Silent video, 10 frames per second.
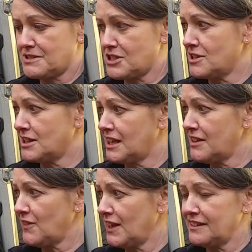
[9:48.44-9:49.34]
during the
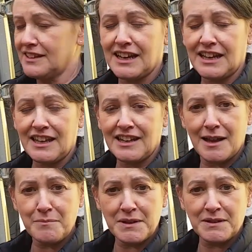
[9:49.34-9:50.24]
evening, let it heat
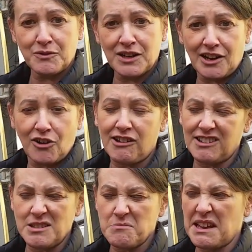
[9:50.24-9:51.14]
up, and when I
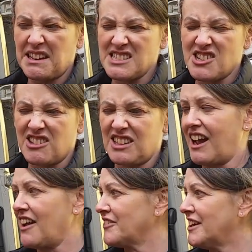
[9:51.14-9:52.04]
crawl into bed, I turn it
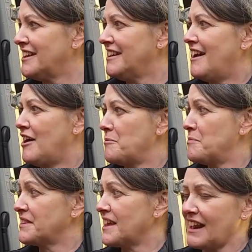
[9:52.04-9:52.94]
off.
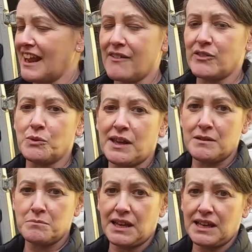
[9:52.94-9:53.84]
But then I have a
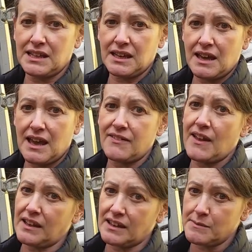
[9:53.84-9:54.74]
weighted blanket, and
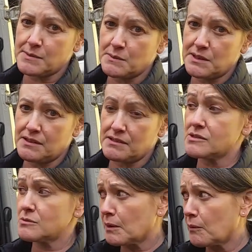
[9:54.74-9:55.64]
that keeps me
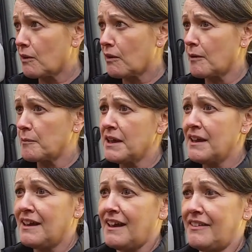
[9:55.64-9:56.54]
super warm.
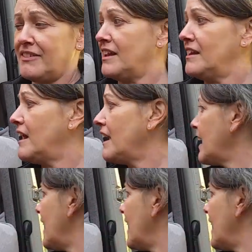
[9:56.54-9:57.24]
And then I